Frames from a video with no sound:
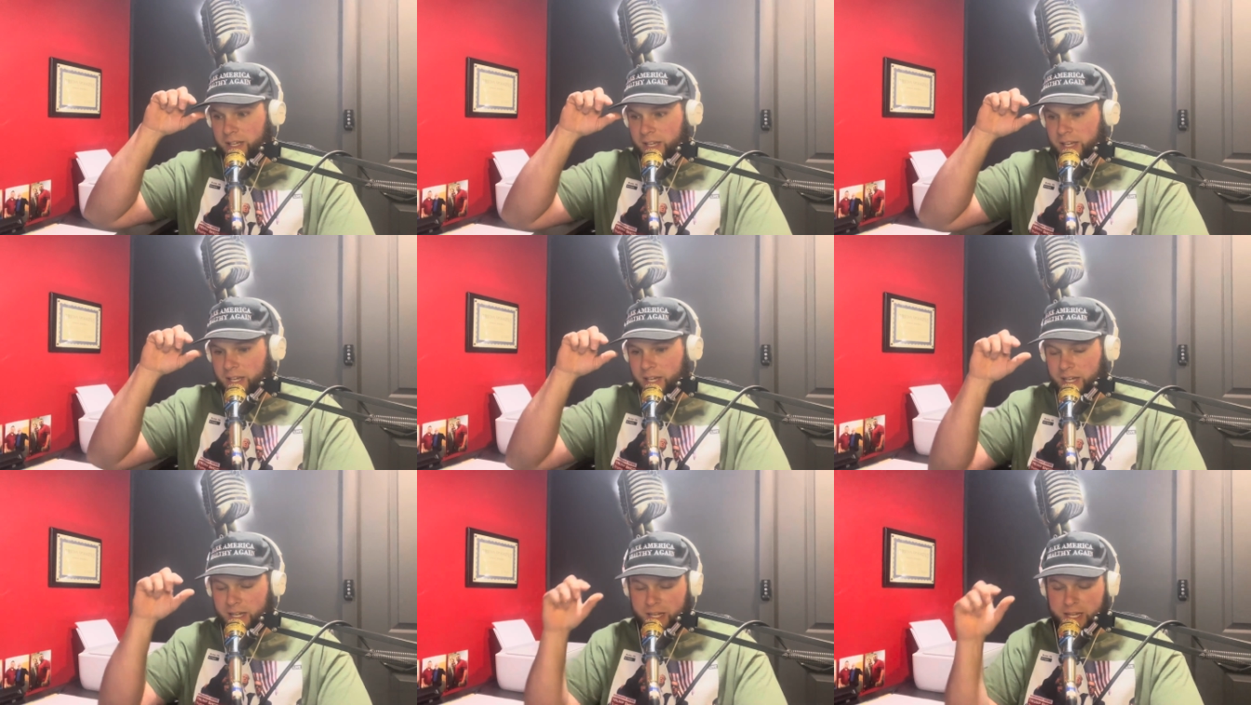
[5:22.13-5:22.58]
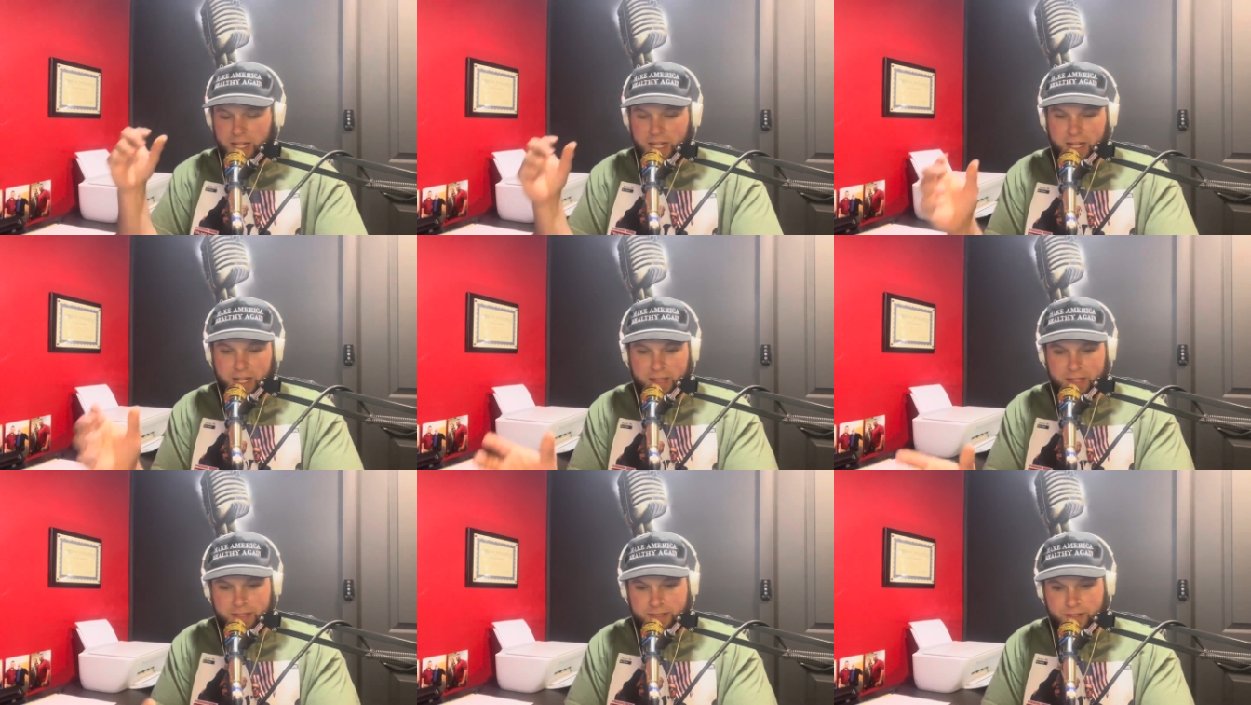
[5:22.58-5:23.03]

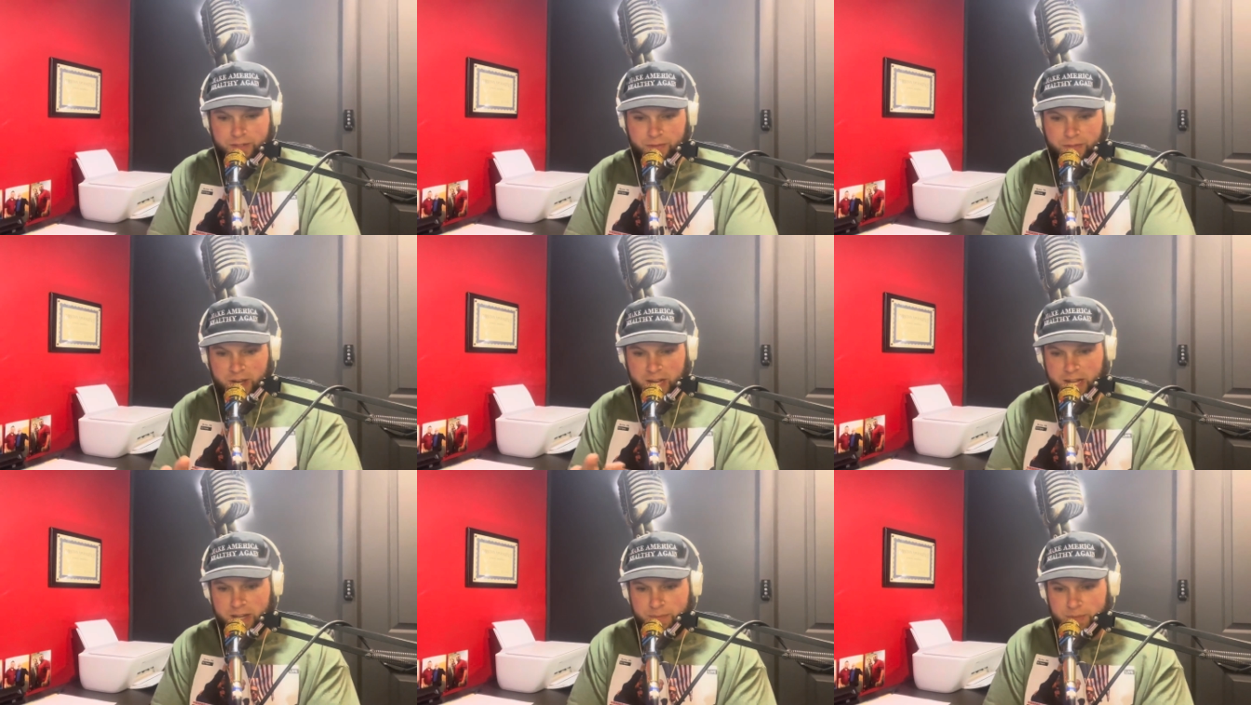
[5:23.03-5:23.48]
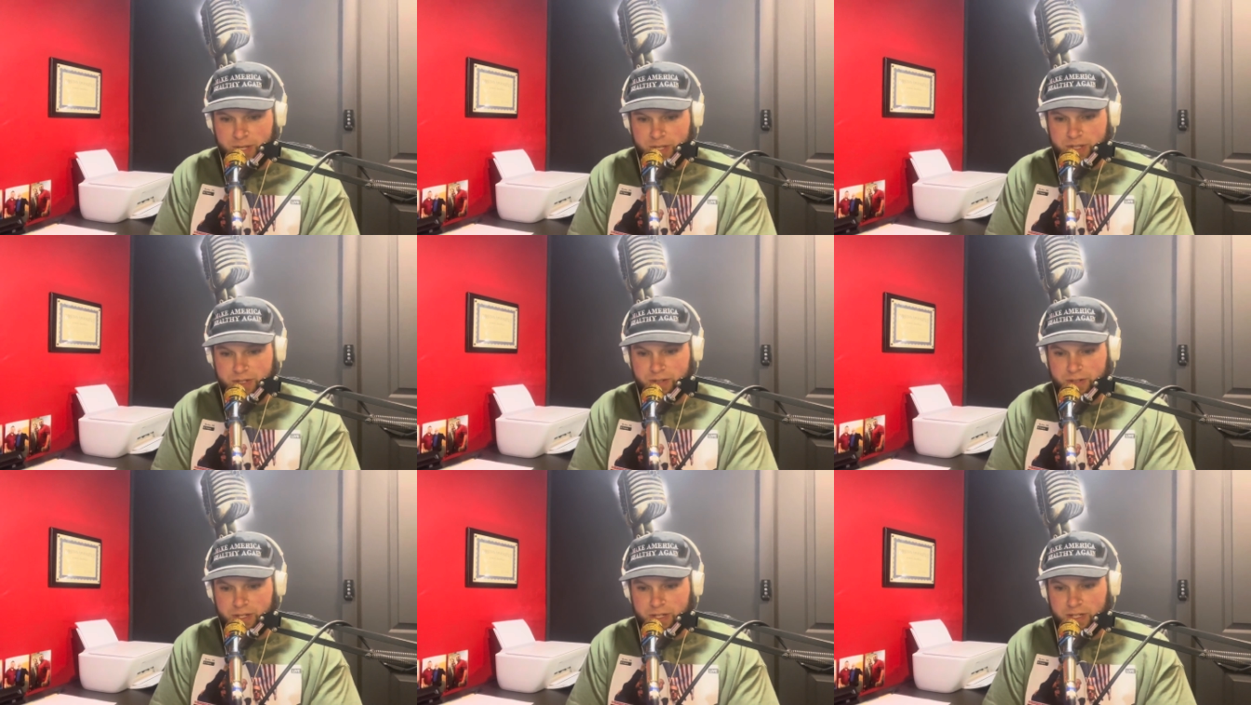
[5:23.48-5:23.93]
again in this divine
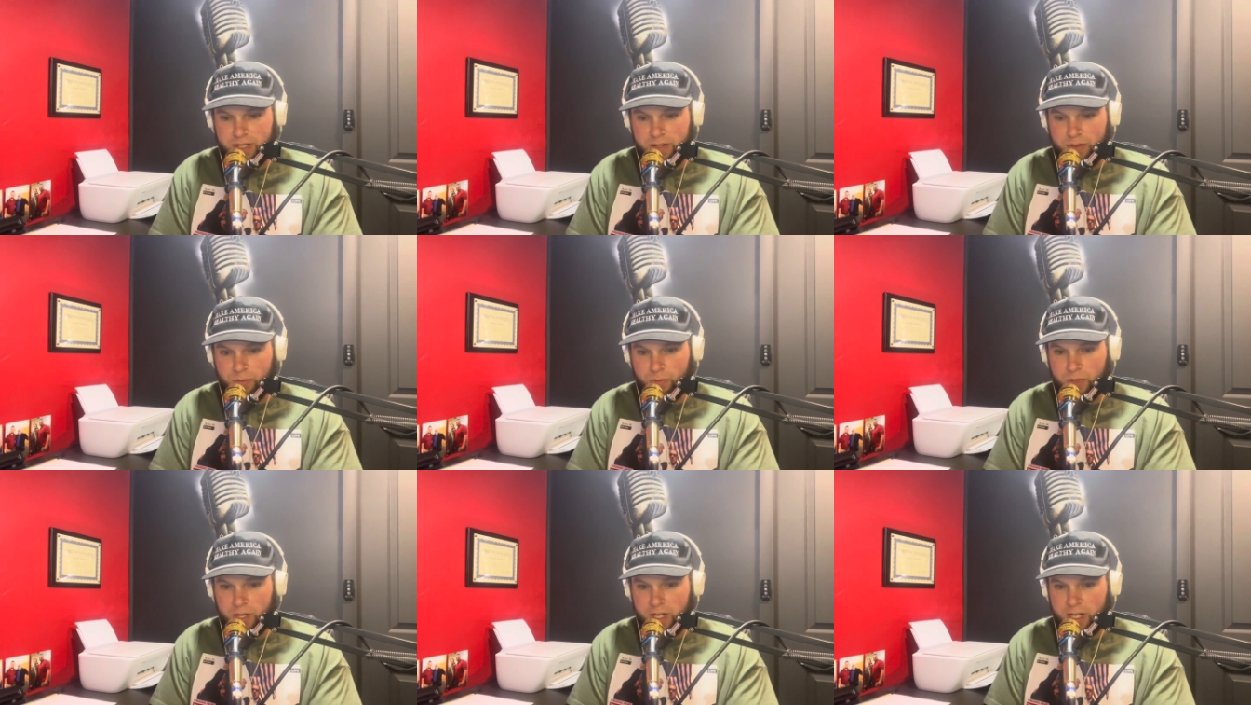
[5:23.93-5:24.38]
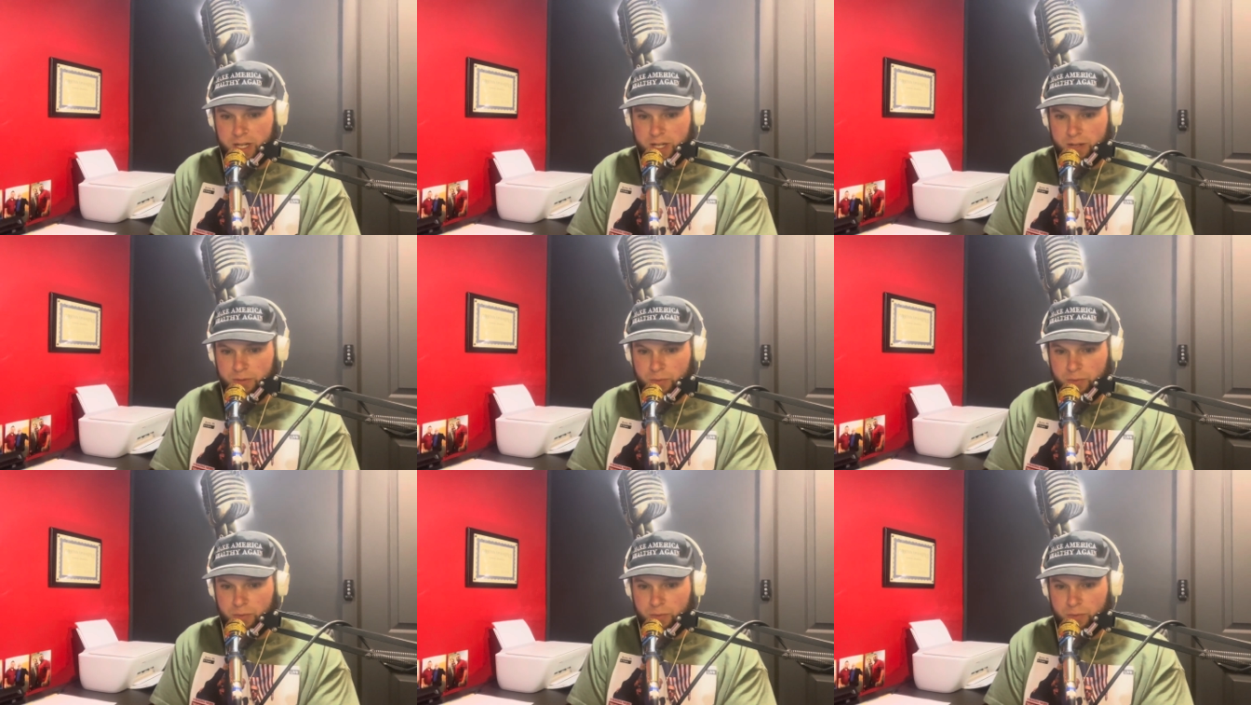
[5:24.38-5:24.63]
mystery where